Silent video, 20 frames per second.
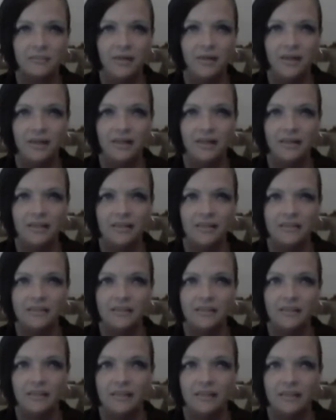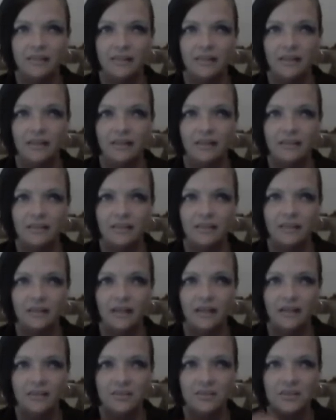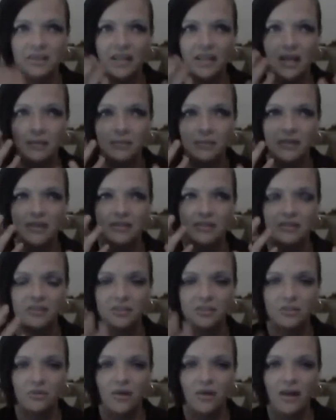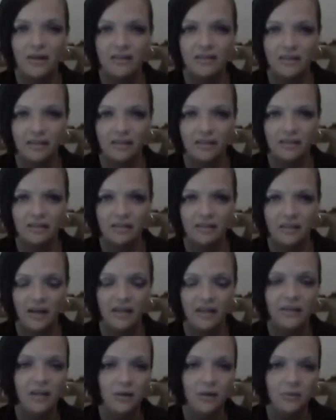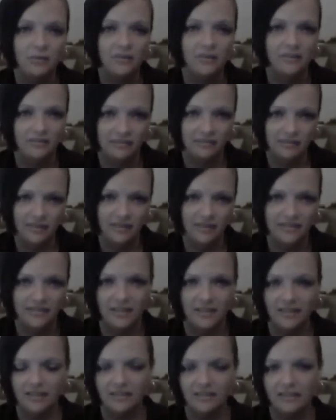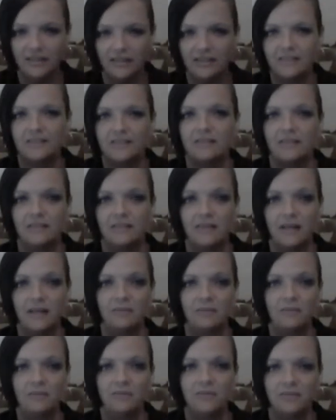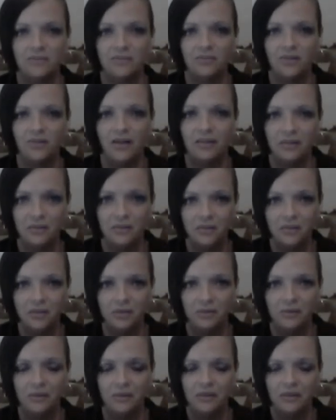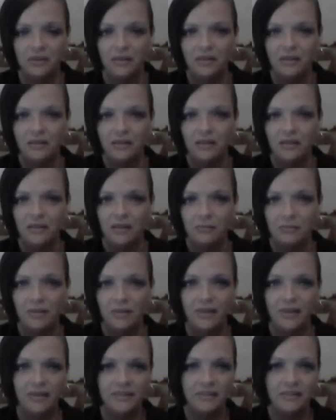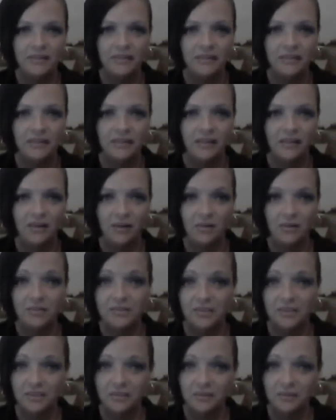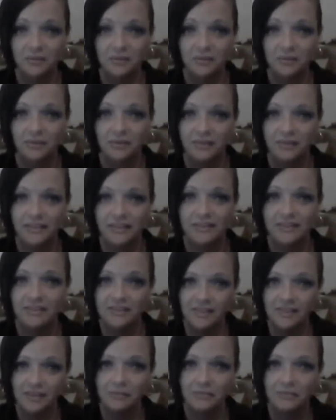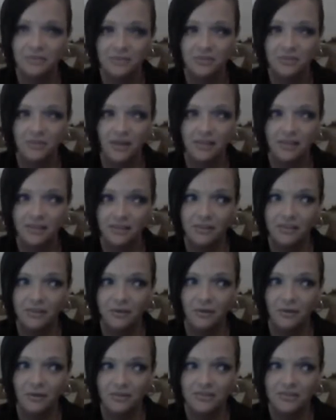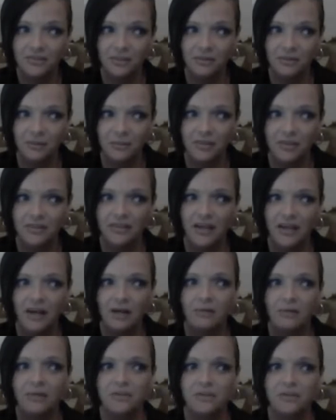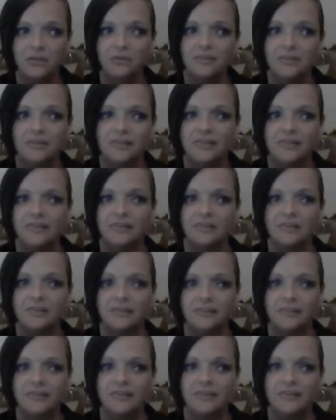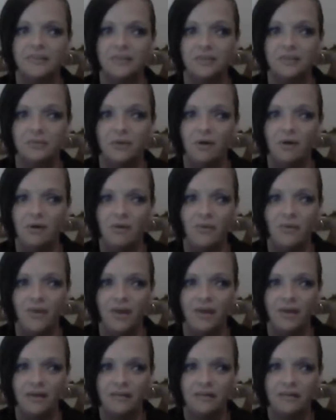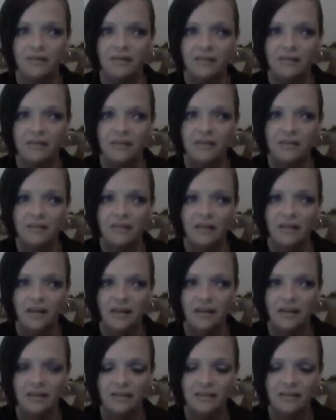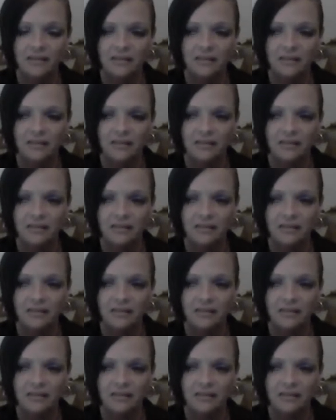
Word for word: in my eyes. And then I just kept getting distracted. I know they say that's the devil distracting you, but also that's them distracting you also i mean how can you sit there and listen to all that and